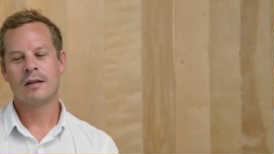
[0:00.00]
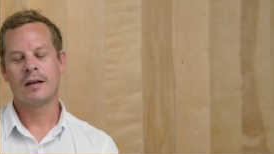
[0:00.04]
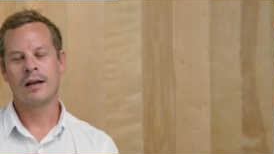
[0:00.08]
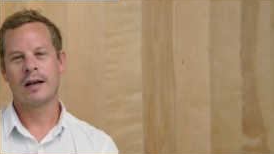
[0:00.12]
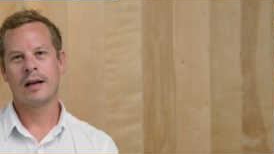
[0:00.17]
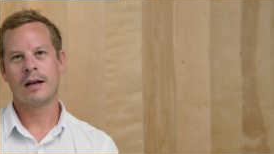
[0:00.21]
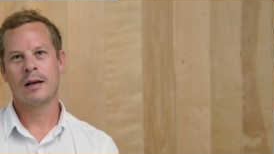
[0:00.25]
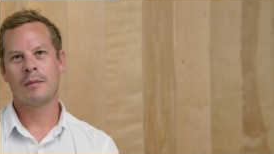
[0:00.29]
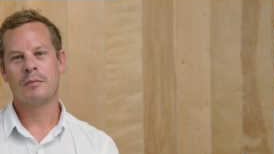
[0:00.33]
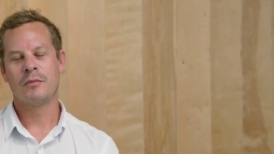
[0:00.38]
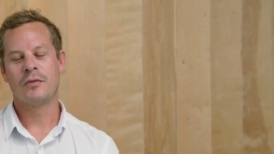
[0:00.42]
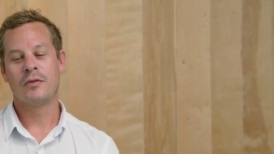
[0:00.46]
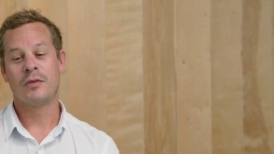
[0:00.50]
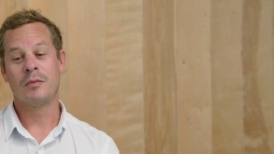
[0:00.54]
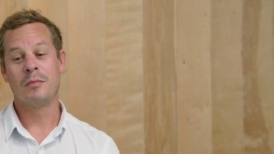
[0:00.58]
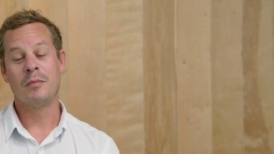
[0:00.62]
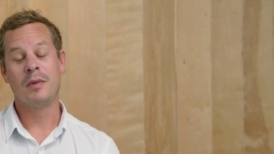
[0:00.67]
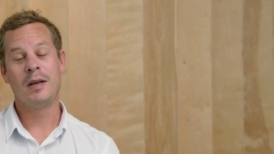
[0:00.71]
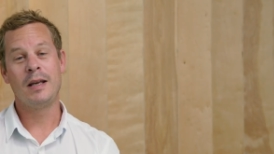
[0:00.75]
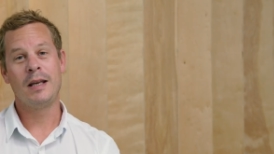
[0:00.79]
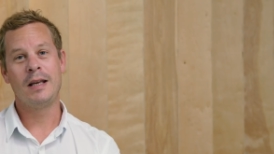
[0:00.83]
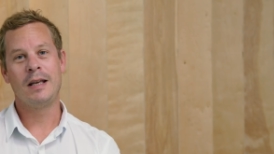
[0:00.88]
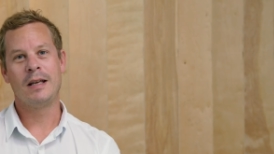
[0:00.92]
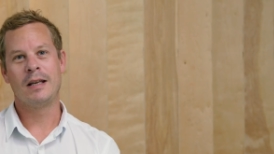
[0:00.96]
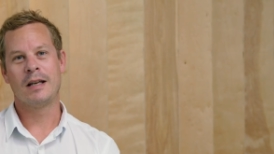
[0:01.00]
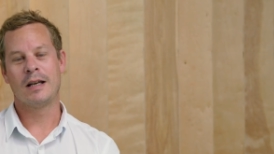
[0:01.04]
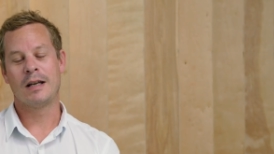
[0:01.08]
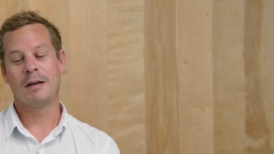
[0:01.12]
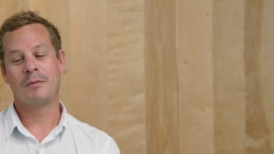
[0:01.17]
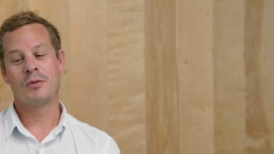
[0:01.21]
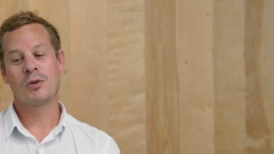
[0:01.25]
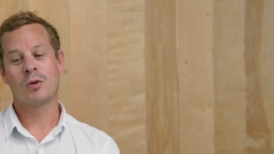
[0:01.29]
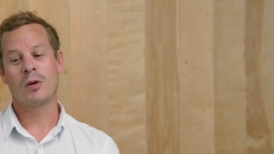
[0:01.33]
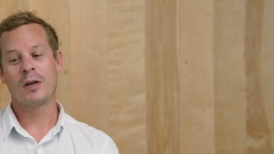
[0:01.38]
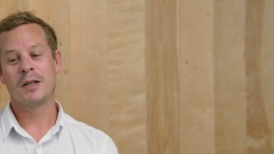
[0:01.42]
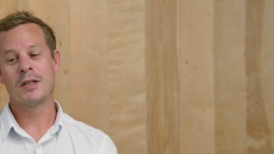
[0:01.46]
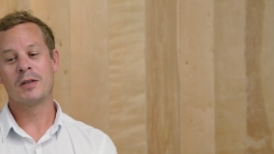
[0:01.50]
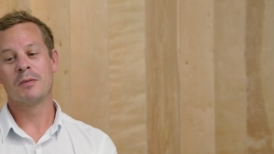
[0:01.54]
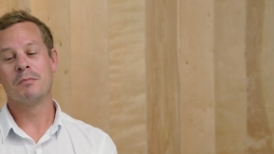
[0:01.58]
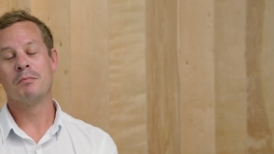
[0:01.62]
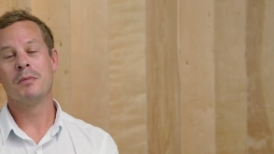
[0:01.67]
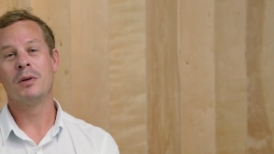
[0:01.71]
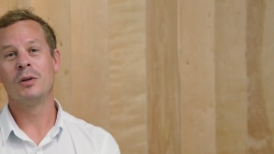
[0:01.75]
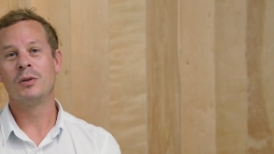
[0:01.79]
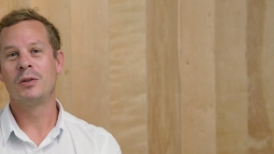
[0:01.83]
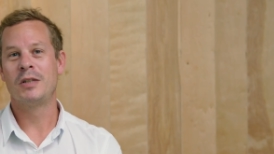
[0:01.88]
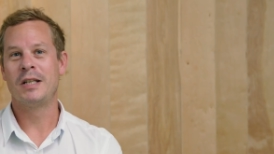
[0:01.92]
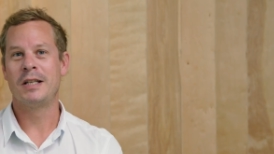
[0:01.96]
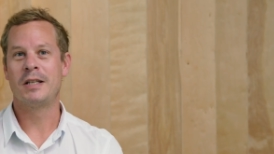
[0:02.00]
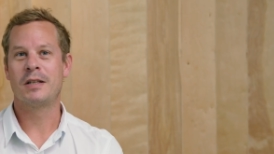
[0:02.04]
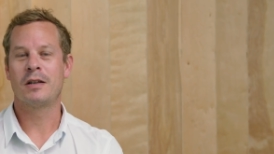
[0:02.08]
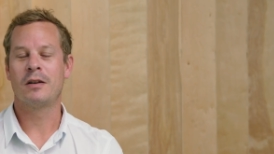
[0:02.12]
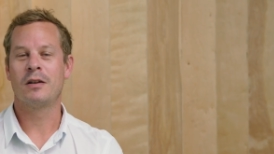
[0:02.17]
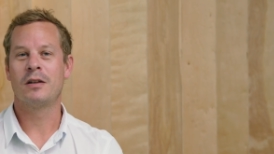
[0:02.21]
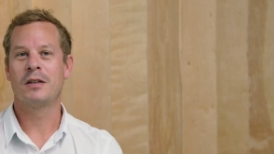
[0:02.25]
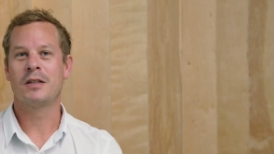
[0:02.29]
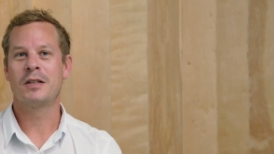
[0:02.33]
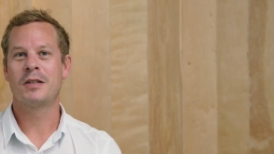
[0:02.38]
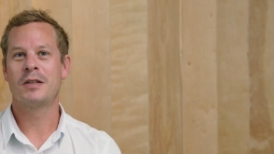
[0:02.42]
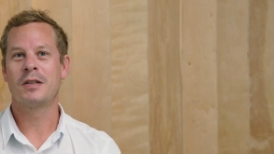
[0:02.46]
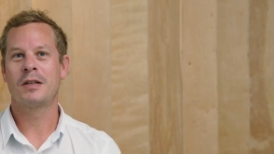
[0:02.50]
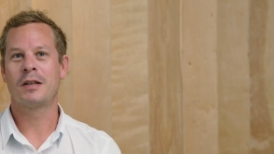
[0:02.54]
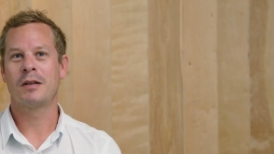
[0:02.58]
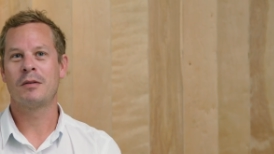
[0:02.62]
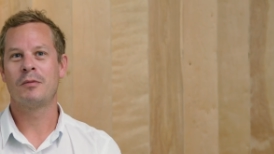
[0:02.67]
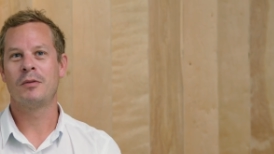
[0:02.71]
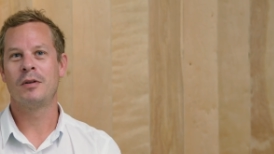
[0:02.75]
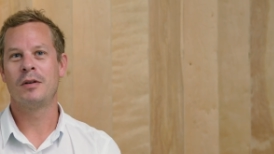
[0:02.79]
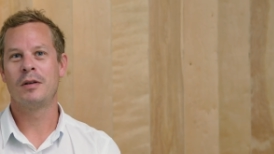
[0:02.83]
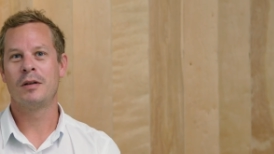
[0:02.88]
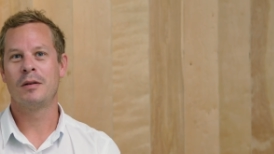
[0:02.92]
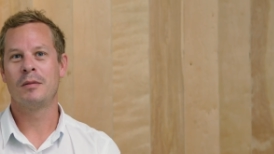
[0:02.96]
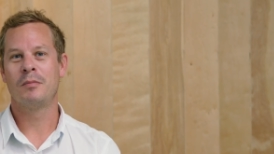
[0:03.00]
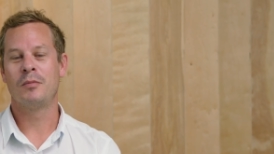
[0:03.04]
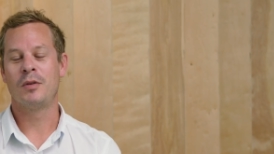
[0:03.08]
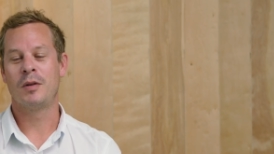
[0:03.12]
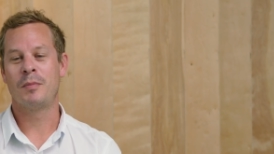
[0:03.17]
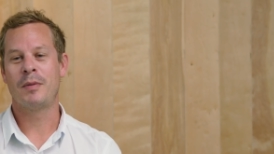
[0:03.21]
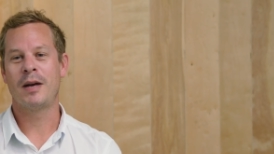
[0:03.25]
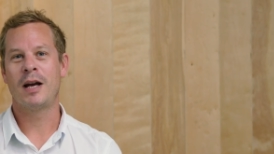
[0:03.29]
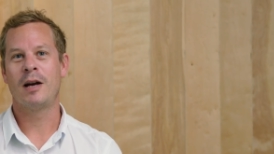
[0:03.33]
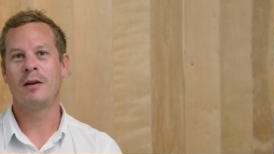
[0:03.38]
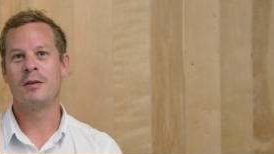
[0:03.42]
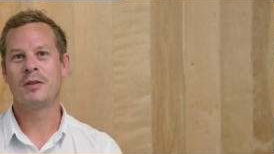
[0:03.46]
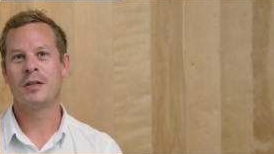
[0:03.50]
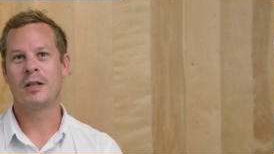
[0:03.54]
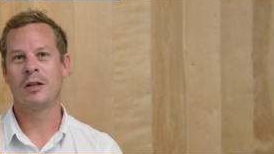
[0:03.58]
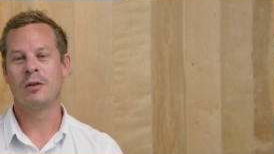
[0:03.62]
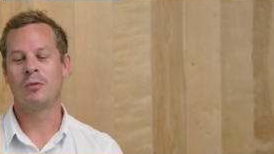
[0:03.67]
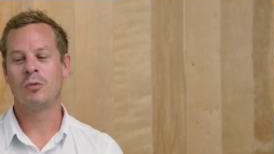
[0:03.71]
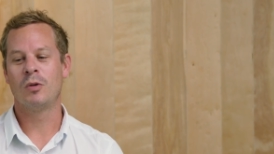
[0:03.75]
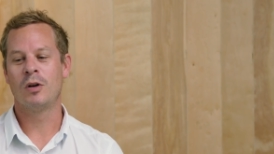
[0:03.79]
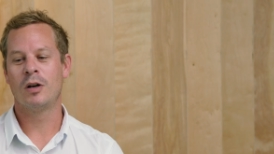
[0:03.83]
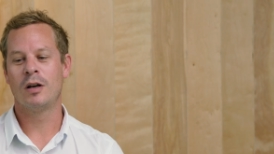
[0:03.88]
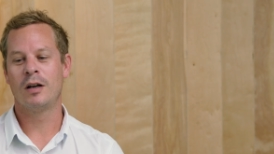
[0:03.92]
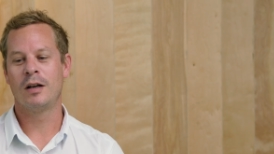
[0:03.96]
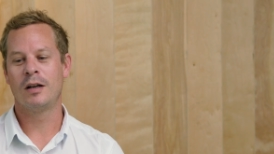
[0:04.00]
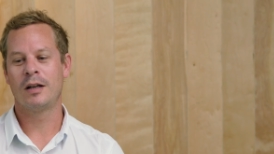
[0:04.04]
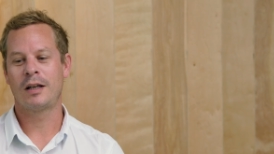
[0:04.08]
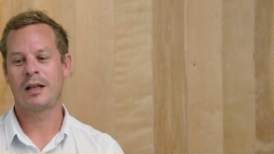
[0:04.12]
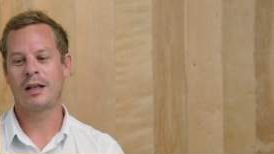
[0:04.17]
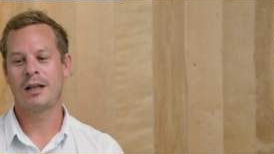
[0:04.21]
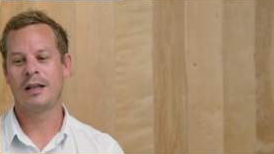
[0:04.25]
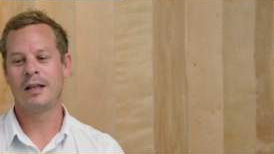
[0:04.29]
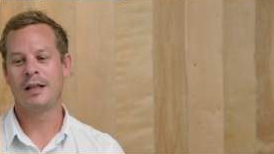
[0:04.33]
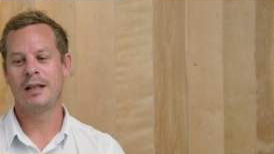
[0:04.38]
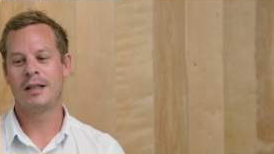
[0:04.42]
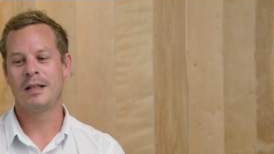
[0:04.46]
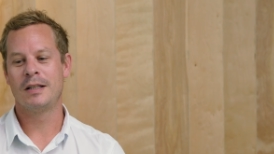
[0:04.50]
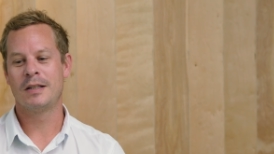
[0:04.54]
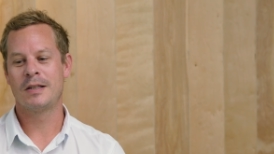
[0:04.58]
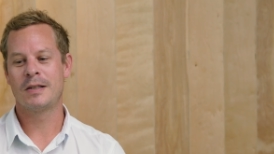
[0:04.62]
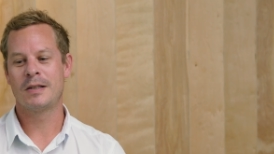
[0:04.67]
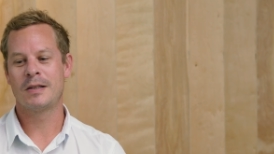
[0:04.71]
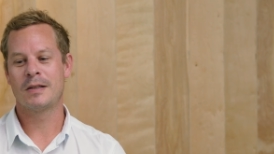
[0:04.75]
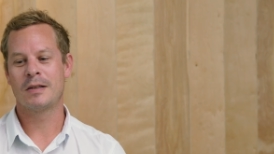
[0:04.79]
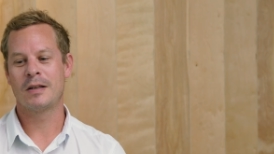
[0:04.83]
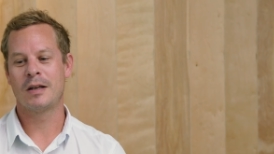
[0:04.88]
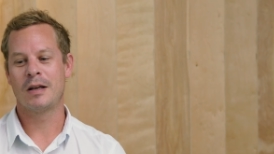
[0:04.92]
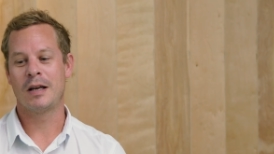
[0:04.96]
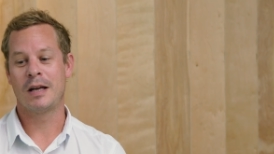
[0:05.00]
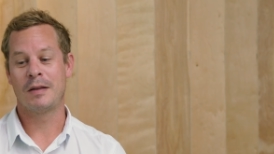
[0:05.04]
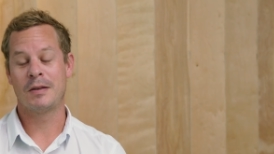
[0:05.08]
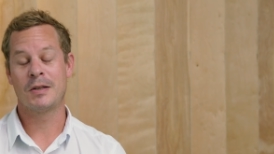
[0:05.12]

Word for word: Um, for me, uh, trying to multitask with, parenting and work is uh,